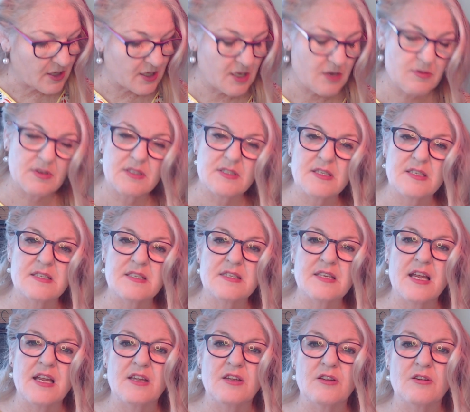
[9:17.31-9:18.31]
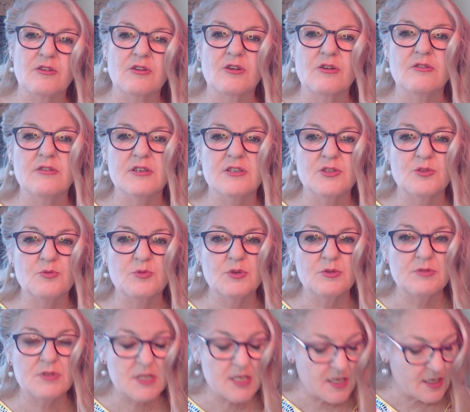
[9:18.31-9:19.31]
you can sustain your current
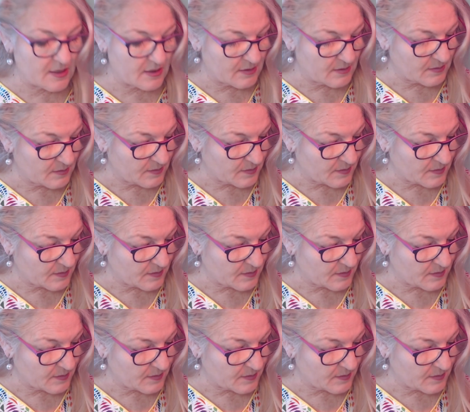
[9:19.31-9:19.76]
routine.